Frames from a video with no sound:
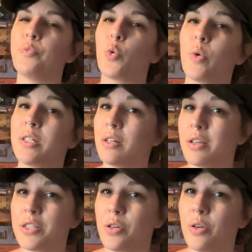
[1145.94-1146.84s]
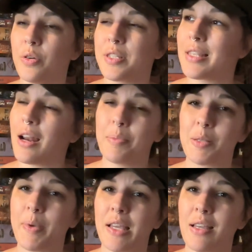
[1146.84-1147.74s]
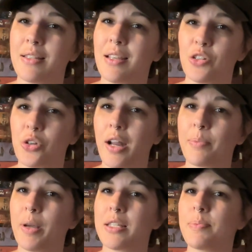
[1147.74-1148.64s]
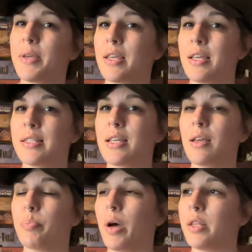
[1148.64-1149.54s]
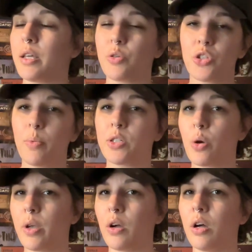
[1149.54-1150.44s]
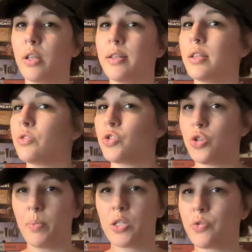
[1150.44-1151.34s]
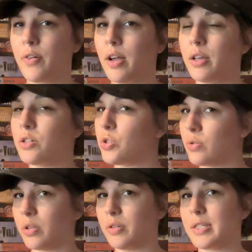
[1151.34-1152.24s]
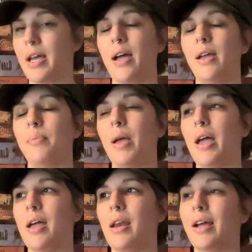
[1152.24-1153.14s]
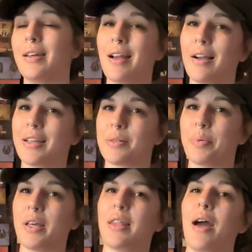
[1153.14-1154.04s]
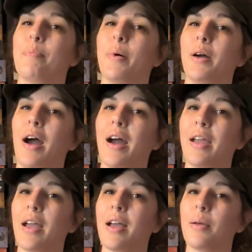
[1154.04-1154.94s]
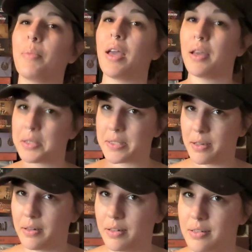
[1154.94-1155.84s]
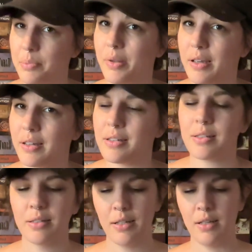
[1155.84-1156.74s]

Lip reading: We did also set up Speakeasy and try to play Speakeasy, but there was so much going on, too much fun, too little time, and I did not get to play that, but I am excited to play it.